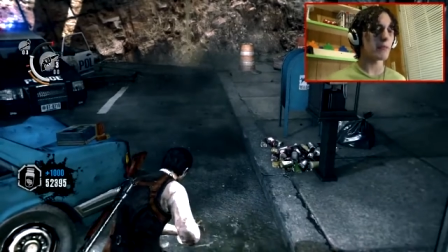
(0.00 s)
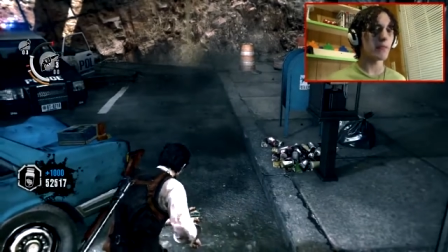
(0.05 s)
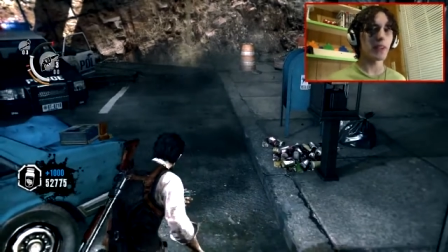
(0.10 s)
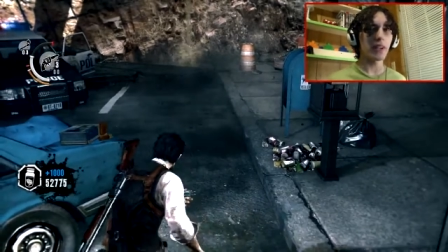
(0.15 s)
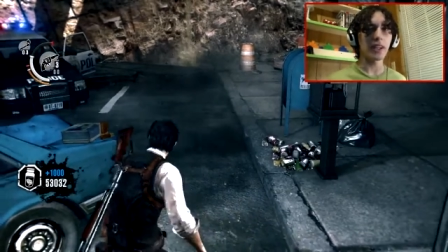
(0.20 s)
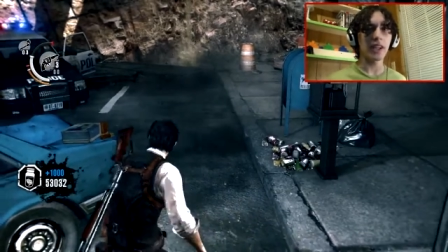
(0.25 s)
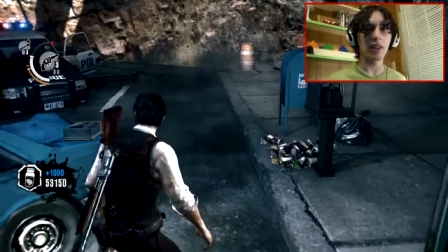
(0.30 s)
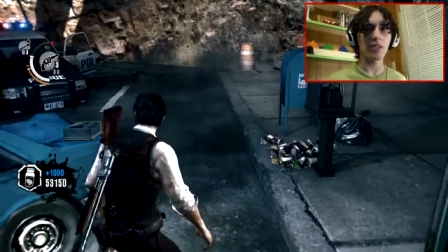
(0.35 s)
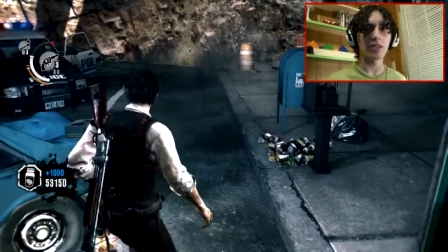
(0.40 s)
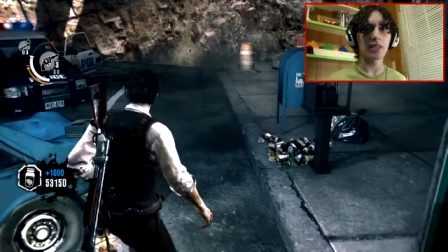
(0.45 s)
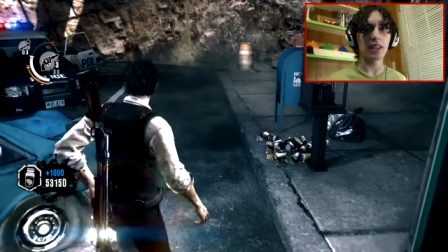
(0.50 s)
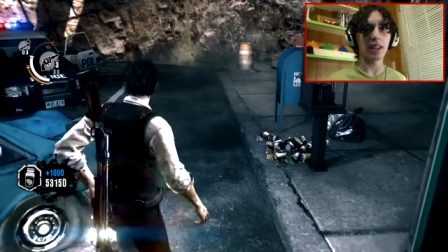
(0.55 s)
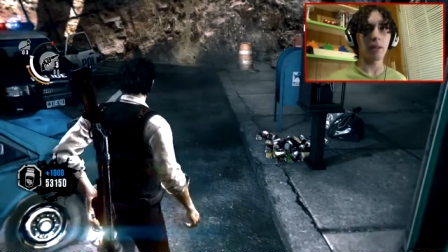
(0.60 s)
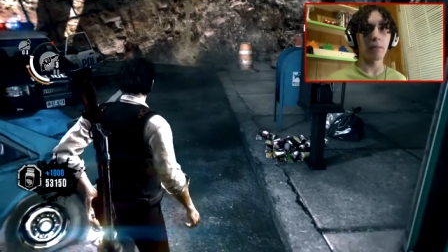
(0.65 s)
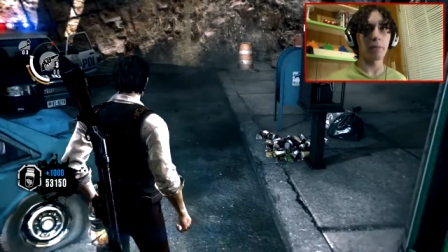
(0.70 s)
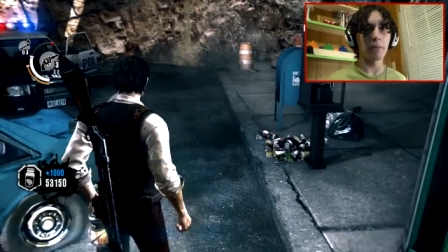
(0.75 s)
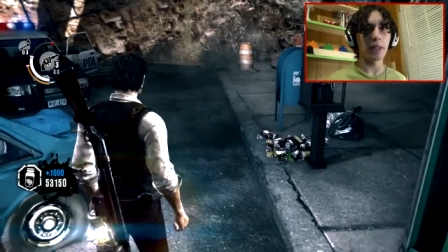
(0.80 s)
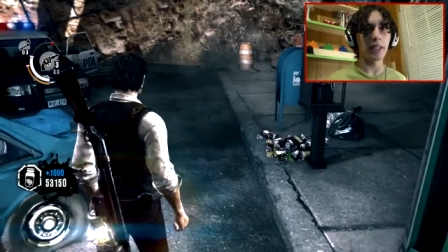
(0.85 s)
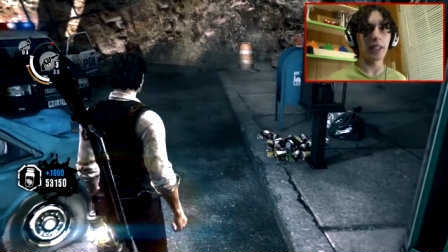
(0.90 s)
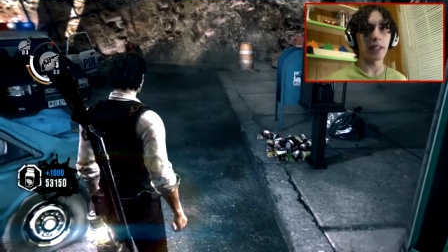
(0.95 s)
figured I was like a
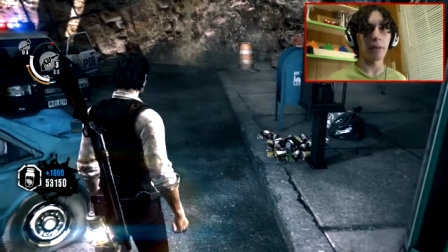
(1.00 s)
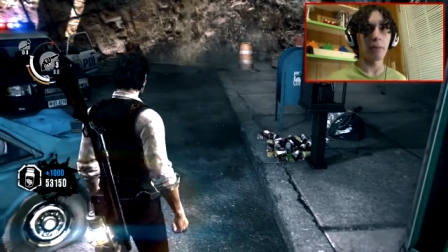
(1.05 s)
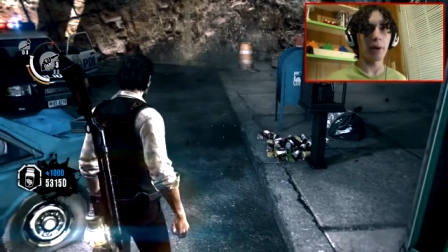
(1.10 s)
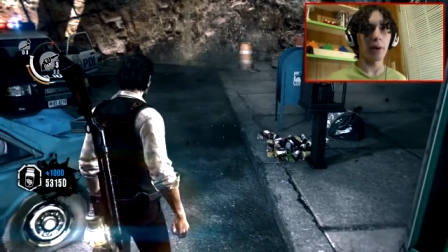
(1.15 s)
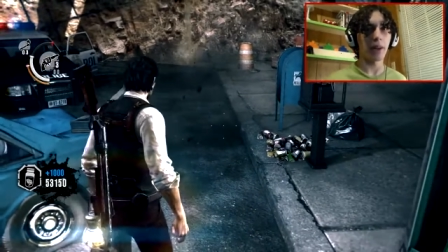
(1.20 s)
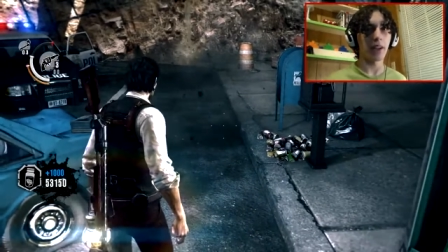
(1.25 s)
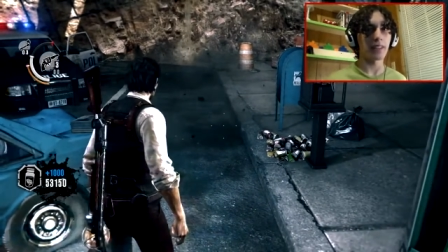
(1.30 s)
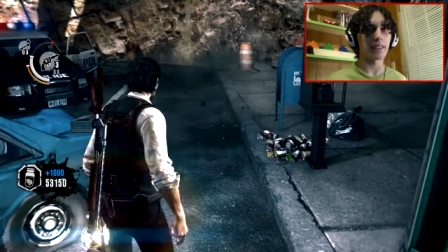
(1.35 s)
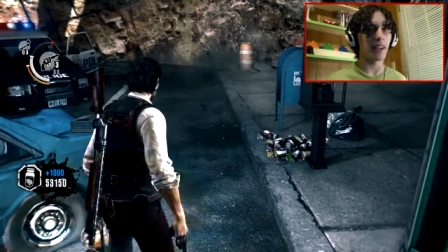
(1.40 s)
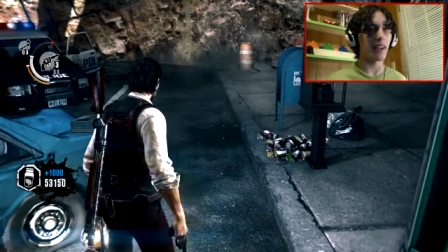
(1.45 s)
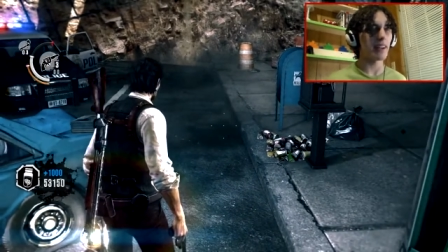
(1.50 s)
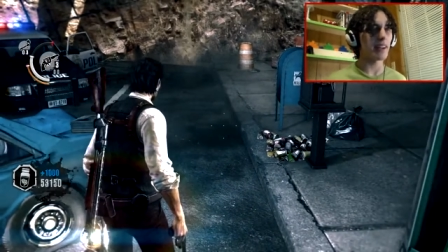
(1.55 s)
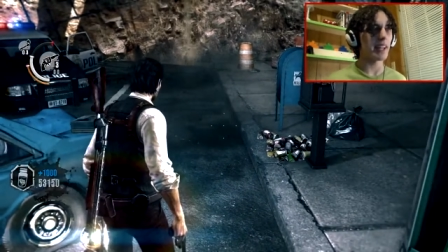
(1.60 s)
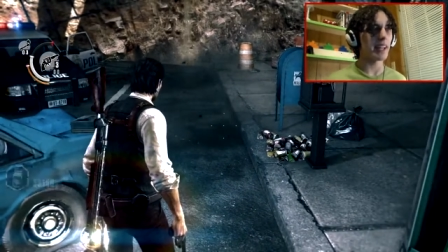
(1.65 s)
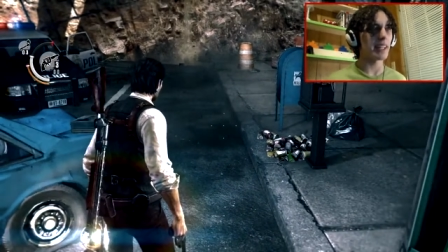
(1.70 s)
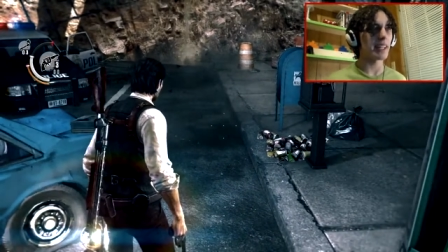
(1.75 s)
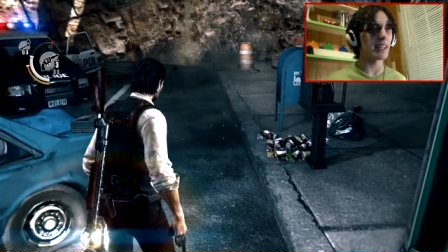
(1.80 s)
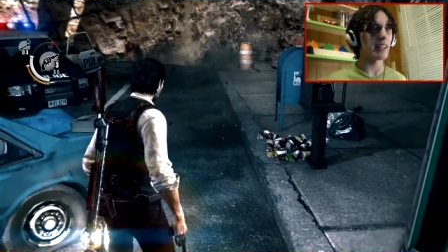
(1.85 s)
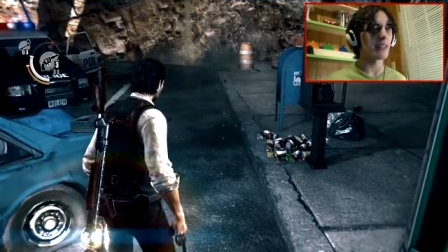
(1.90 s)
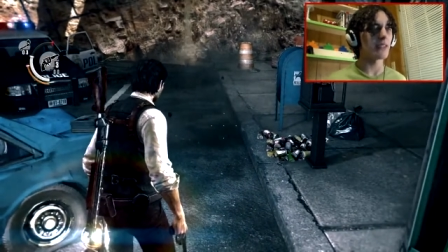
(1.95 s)
mini boss. How did I
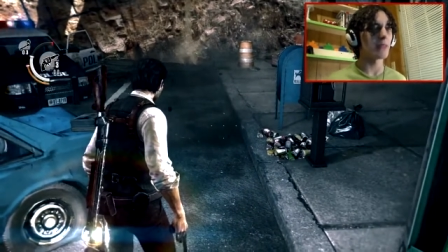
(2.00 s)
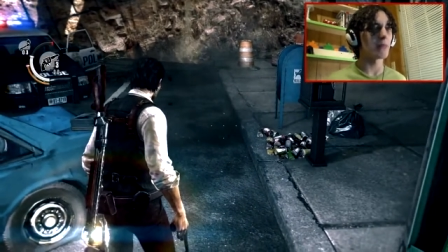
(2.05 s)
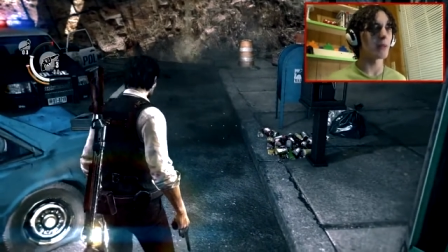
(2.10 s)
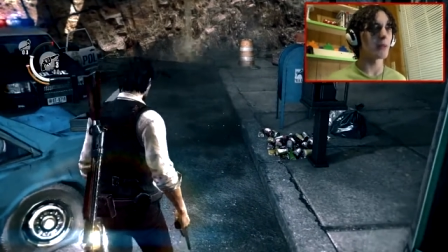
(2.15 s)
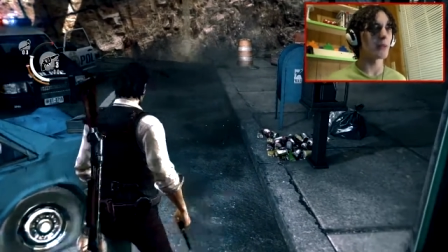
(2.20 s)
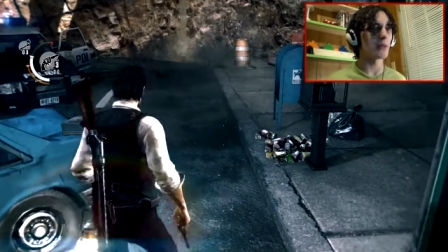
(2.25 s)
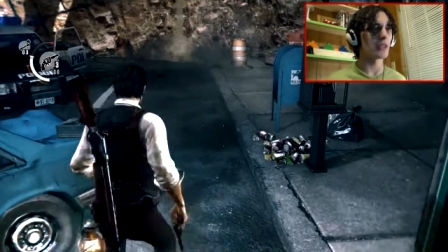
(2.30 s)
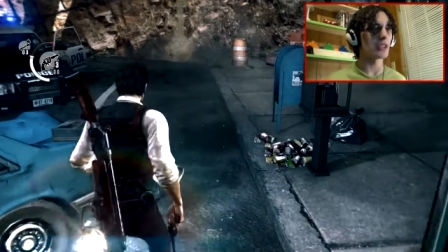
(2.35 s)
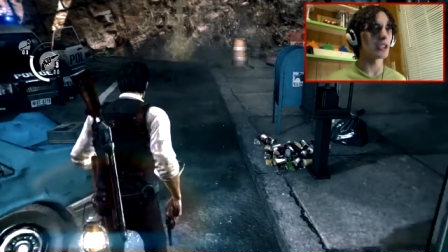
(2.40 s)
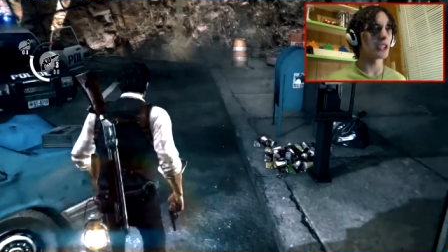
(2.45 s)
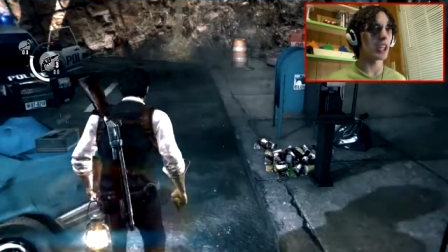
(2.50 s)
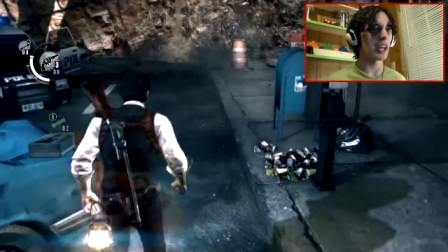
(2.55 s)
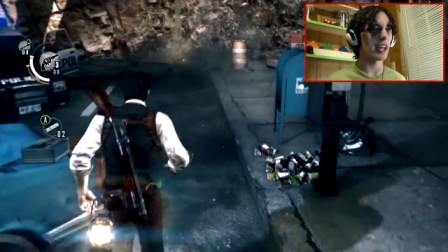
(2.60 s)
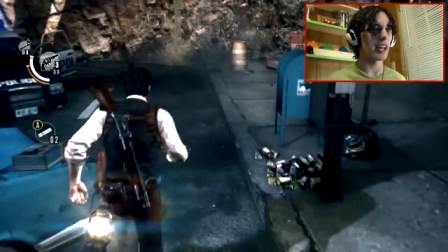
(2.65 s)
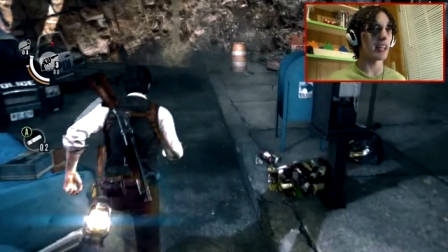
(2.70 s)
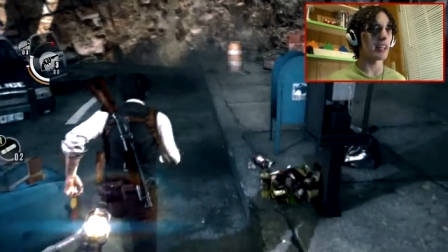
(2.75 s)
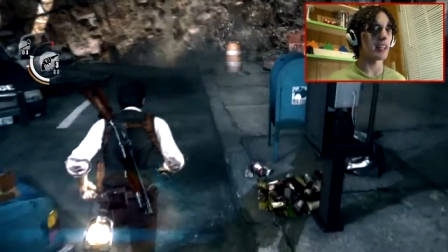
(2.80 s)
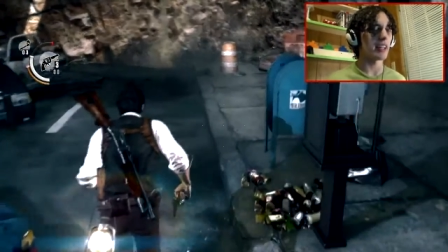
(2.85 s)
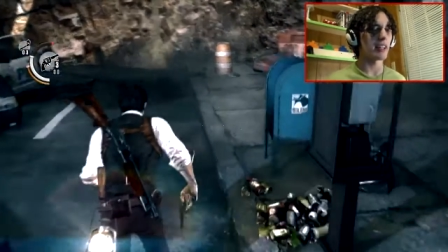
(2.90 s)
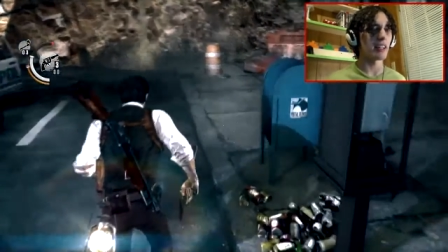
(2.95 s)
kill him in one
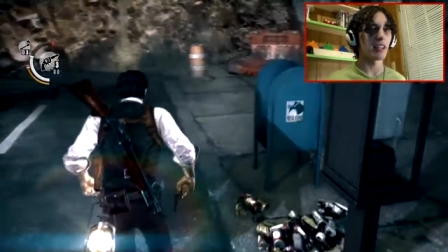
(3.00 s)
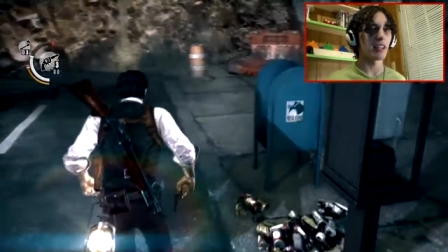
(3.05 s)
shot?